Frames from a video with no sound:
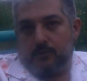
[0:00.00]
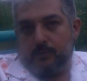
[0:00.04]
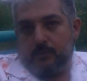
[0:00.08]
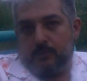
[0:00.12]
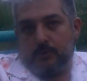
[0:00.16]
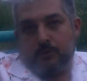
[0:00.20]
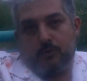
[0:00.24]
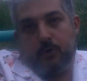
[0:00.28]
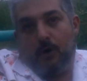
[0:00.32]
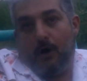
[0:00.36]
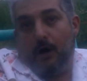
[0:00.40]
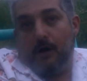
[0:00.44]

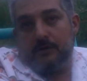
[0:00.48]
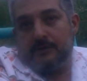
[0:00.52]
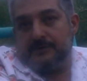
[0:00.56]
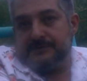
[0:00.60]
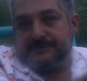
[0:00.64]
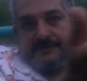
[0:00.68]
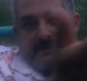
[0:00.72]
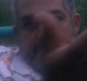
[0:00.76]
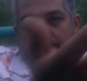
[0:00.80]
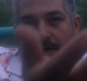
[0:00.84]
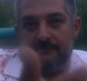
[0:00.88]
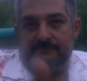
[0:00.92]

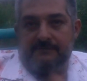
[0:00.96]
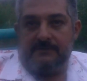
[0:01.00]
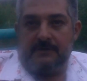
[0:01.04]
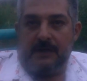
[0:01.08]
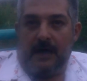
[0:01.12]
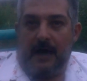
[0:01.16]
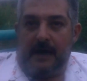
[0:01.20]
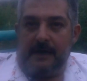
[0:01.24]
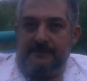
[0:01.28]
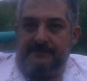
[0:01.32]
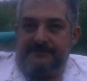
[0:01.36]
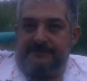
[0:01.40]
quality of
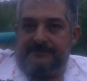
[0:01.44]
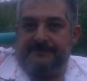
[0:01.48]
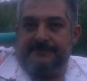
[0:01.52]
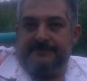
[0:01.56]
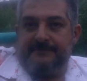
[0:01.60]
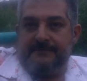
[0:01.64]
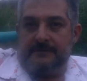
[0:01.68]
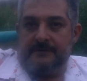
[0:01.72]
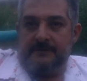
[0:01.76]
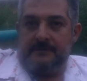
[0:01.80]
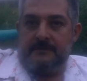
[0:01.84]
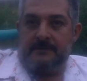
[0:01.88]

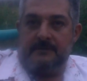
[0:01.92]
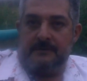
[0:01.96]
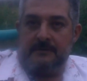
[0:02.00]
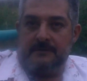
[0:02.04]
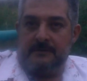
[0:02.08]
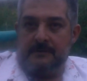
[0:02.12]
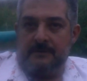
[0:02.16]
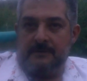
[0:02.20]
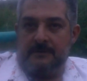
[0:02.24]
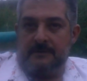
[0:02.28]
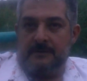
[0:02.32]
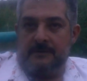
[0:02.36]
life
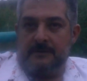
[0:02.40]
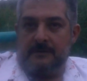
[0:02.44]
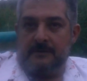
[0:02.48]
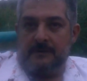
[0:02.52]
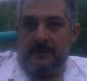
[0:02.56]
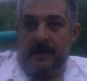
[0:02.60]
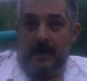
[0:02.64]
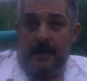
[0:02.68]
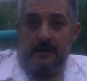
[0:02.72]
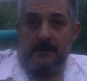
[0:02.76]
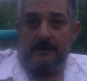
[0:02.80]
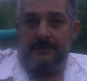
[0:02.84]

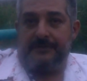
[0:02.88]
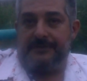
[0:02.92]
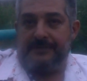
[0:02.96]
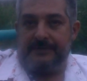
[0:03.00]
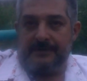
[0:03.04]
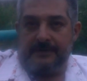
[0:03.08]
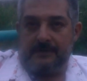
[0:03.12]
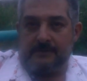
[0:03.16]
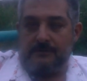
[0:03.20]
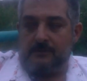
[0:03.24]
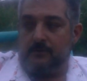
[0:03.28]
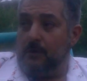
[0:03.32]
health
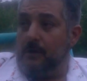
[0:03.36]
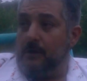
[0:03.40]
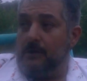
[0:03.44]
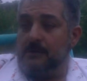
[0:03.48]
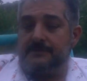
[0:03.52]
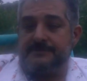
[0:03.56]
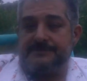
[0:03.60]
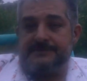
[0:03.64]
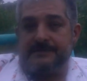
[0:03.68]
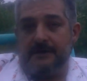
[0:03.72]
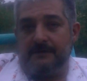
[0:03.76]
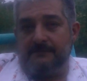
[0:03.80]

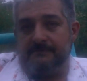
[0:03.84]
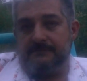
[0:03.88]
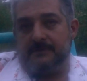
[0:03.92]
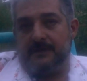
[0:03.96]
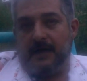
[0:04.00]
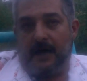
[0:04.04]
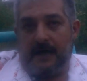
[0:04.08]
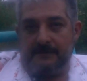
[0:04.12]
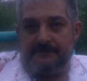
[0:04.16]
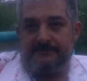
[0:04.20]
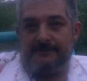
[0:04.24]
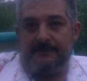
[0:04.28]
quality of
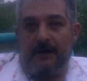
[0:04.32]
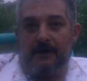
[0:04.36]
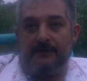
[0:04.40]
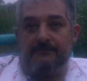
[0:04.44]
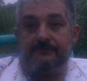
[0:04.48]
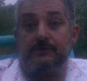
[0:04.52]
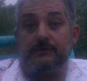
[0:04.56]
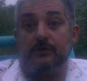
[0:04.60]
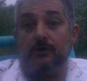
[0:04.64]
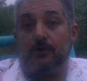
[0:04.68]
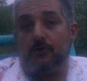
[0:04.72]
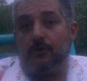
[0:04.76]
life
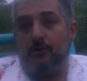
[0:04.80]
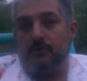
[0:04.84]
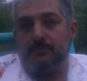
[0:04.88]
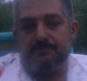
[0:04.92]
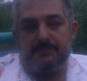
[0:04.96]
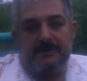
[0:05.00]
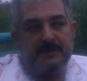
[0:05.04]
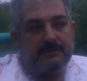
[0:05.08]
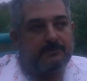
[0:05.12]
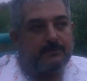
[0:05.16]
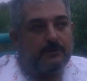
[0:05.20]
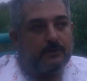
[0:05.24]
of your own
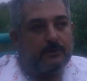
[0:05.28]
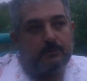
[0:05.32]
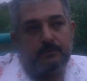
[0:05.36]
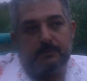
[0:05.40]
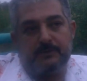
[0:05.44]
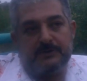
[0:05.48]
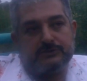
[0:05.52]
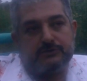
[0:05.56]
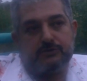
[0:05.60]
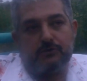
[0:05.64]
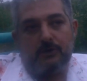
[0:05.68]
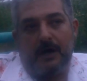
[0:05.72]
people
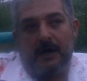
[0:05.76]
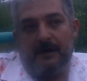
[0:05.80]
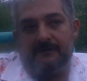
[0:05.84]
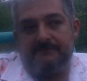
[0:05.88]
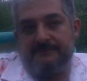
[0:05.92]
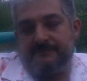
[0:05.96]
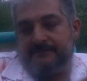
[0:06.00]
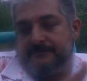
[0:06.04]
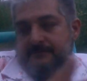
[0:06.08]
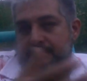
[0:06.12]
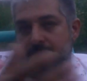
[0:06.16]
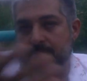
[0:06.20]
which you have
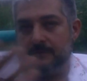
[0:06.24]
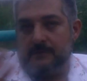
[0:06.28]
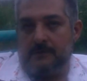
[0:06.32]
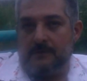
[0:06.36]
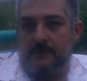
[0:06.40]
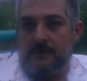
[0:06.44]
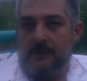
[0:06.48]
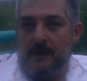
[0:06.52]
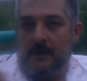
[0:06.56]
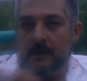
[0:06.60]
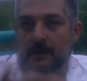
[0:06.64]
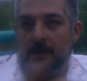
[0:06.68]

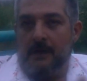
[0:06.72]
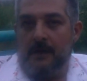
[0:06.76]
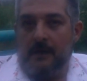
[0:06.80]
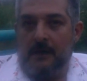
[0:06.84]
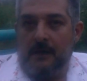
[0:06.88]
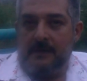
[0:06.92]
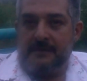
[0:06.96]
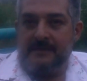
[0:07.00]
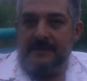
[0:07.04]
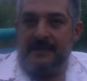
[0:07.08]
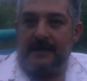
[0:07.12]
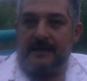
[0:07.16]

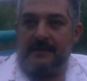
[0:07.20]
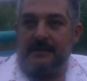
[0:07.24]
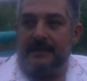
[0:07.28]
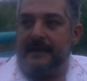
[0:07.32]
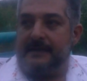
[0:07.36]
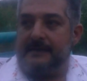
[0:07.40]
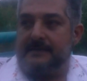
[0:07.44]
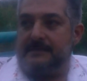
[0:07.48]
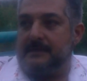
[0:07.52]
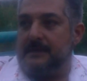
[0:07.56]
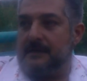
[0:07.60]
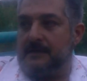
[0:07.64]

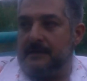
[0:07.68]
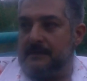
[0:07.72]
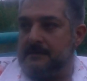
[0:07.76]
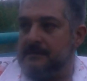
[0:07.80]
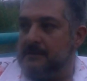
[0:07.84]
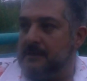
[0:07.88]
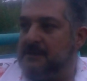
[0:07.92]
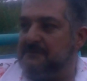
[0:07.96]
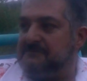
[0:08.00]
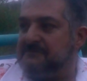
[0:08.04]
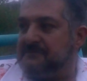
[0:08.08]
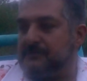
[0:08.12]
neglected
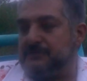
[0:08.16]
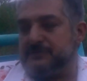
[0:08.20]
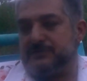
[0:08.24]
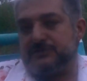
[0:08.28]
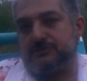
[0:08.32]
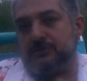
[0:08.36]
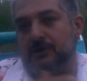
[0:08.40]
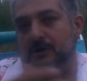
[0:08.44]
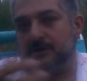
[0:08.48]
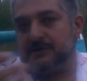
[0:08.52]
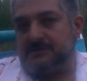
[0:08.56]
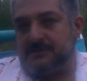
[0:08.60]

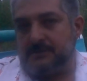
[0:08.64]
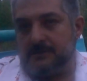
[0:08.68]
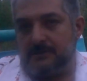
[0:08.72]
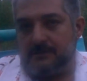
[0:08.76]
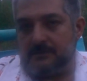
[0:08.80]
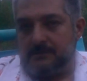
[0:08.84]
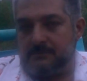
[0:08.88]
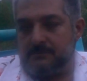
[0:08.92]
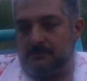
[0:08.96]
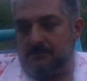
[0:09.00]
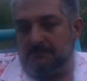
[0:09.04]
infrastructure